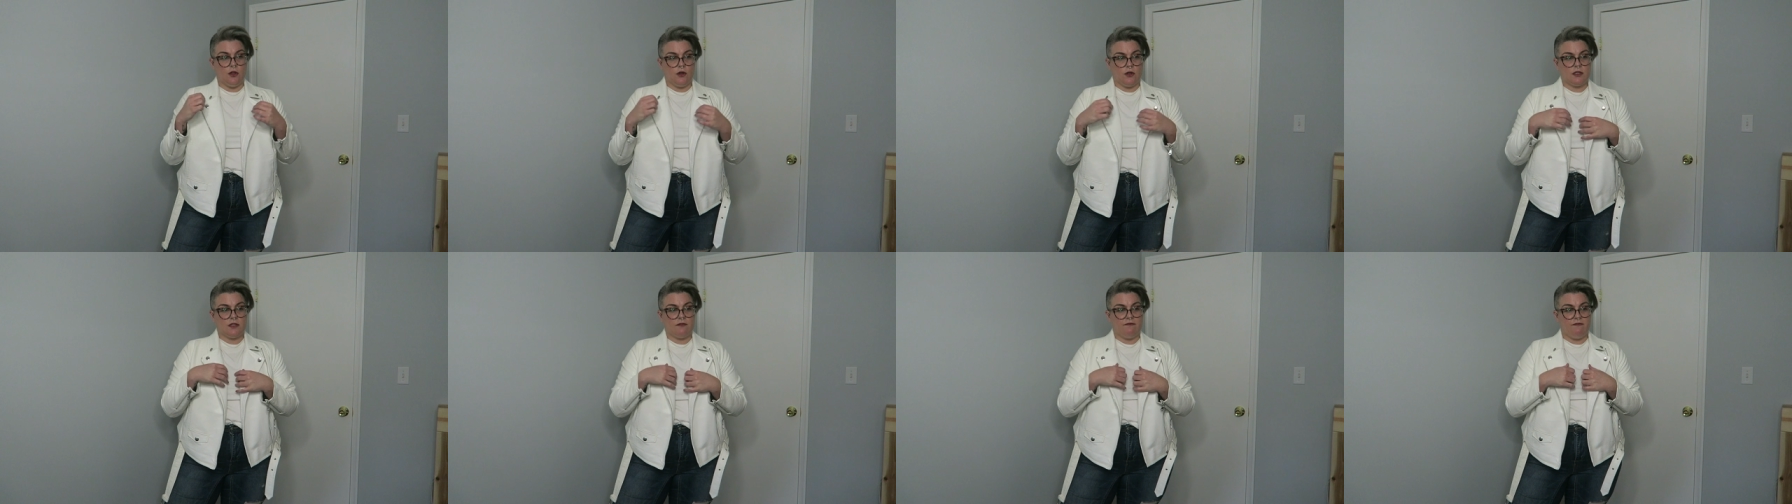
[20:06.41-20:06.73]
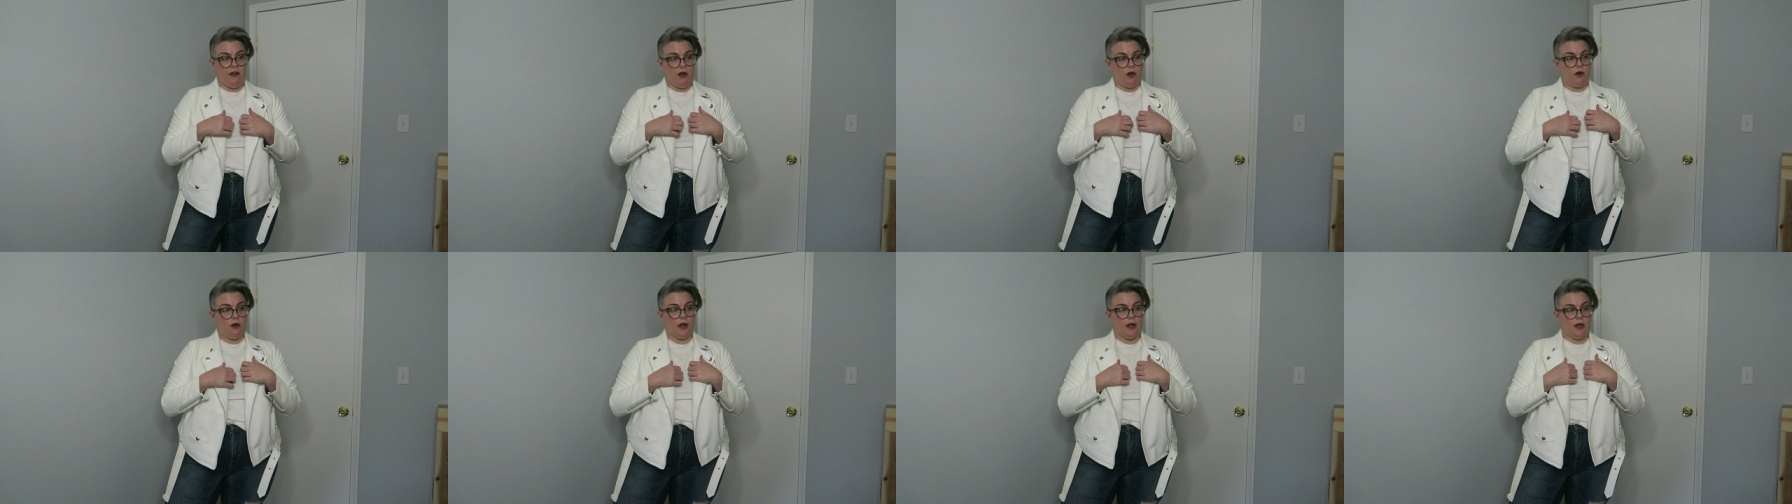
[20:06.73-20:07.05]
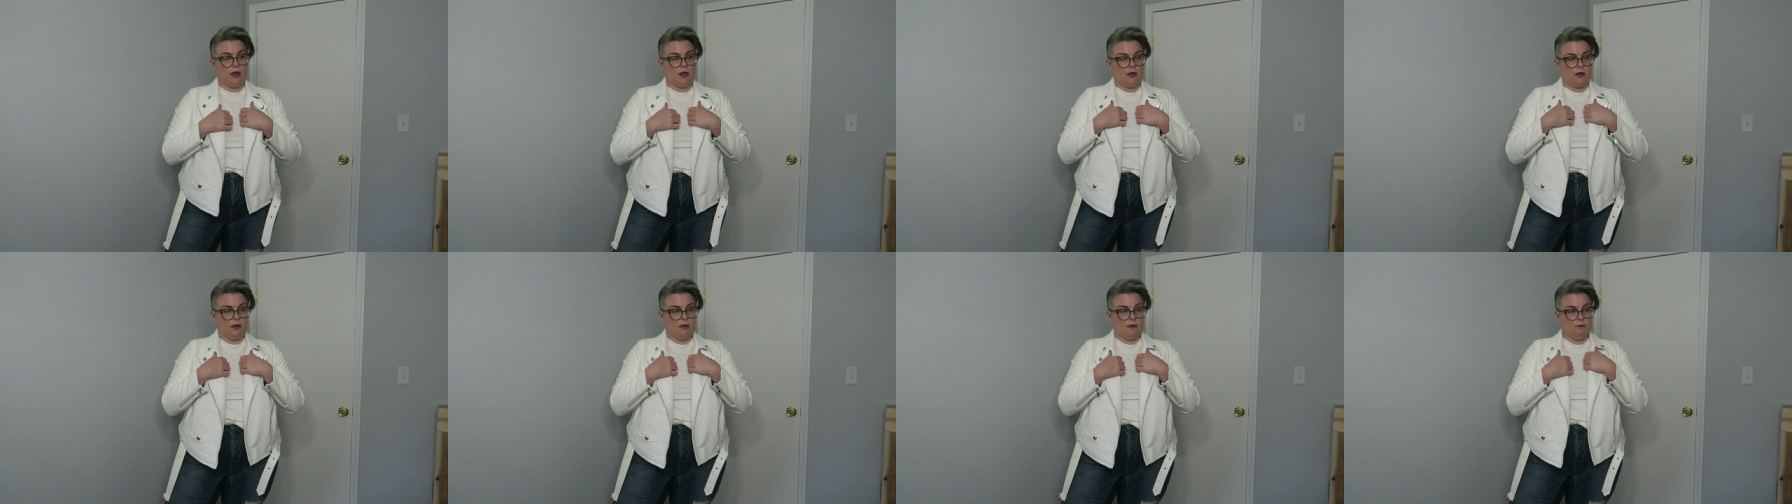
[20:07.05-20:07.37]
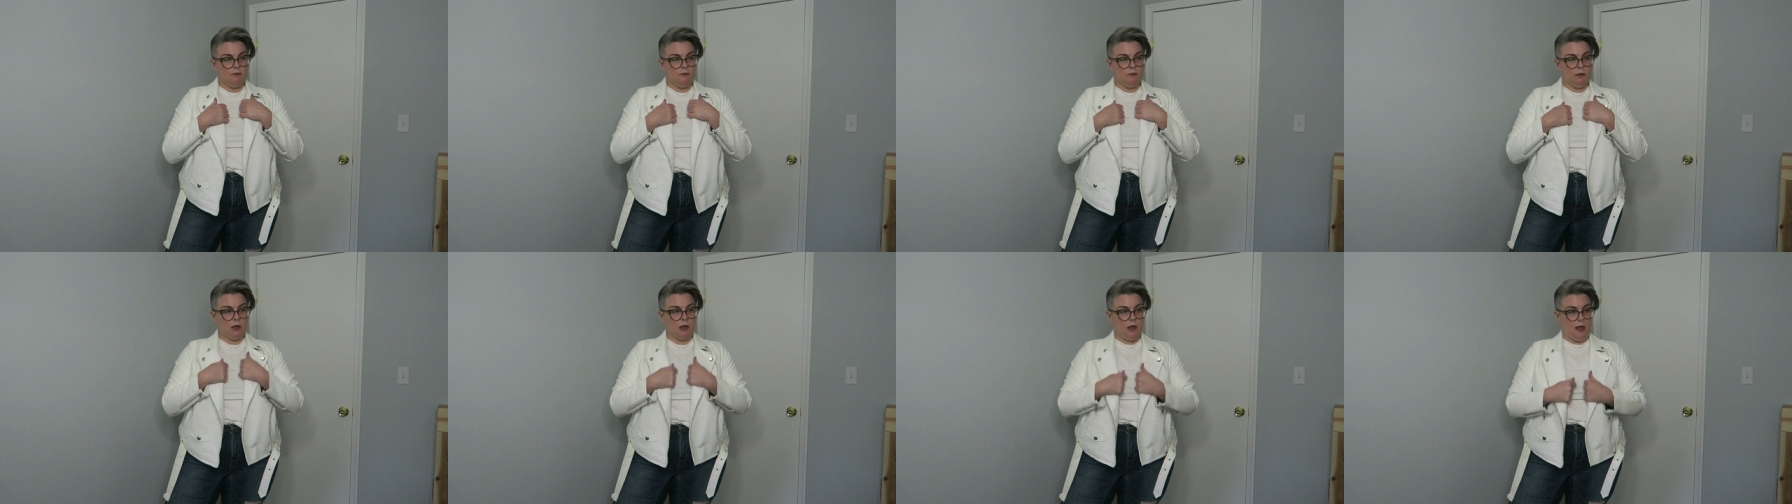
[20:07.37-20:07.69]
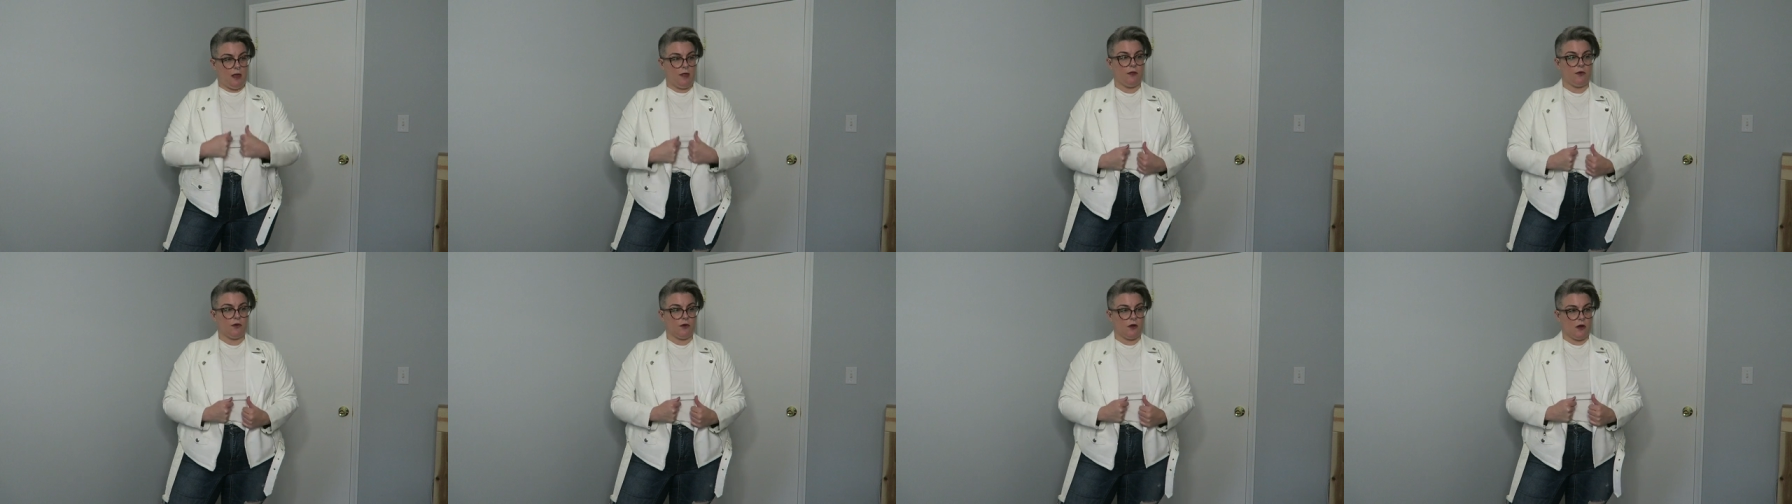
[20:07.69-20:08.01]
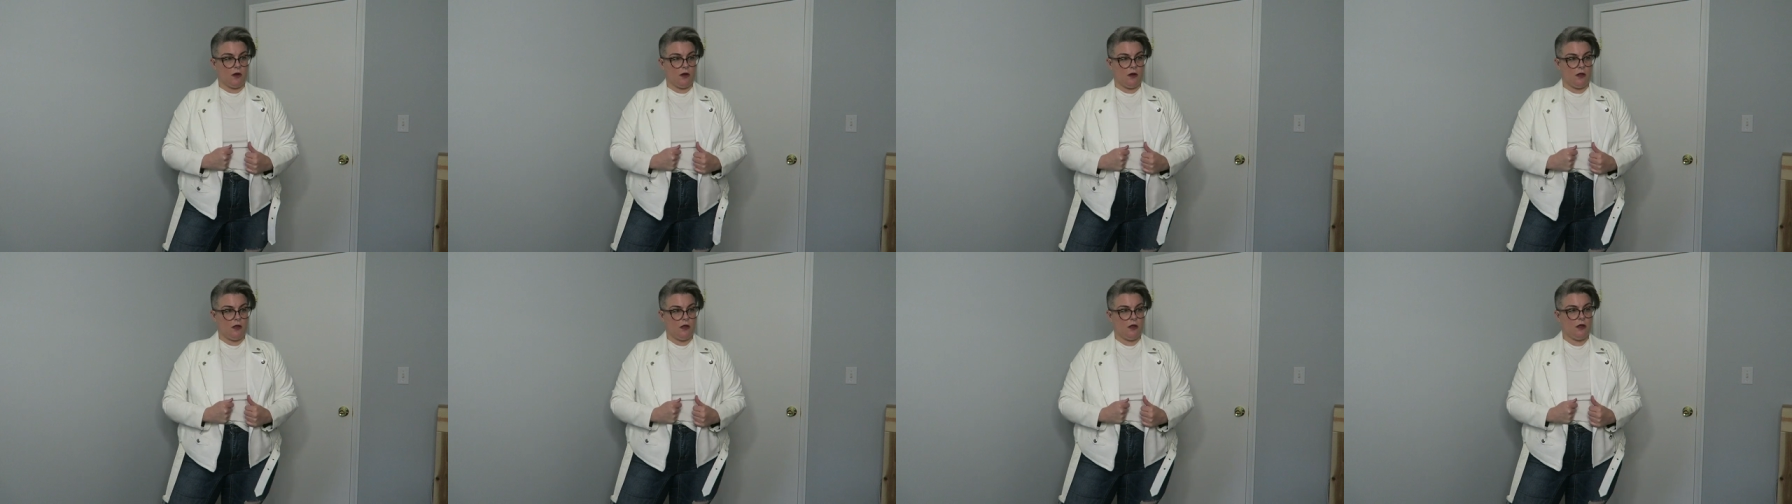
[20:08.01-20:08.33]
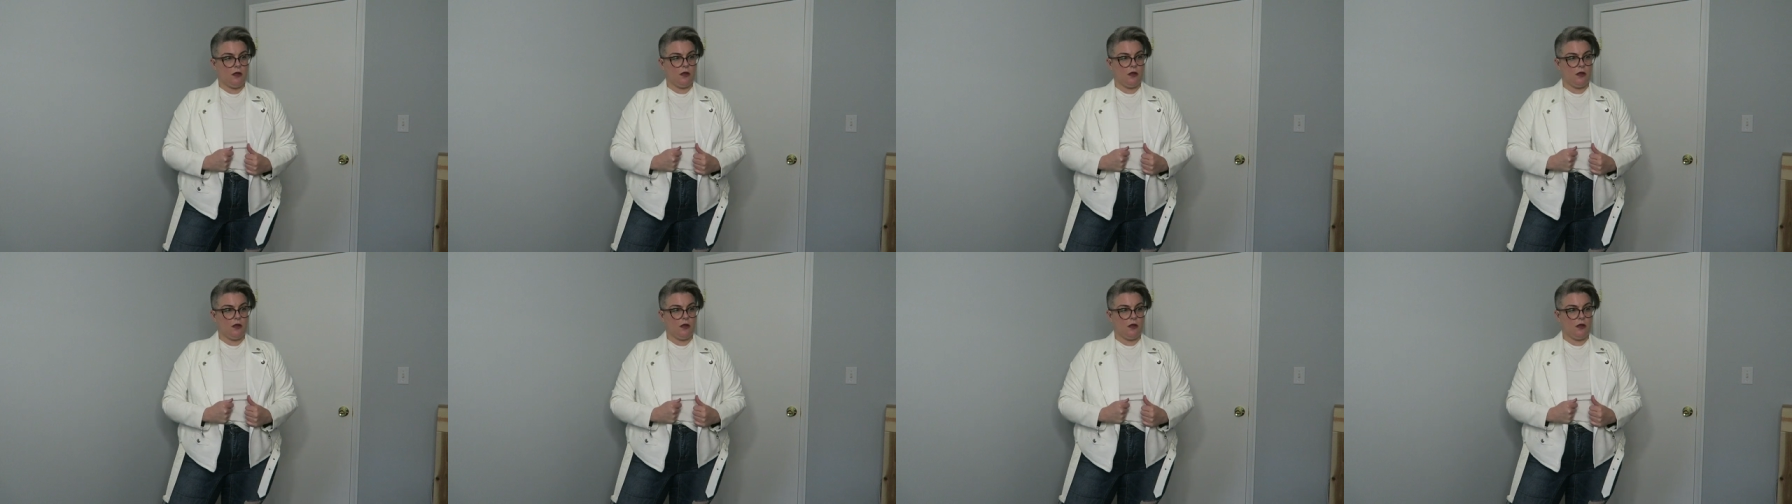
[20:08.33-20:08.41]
It looks very pleather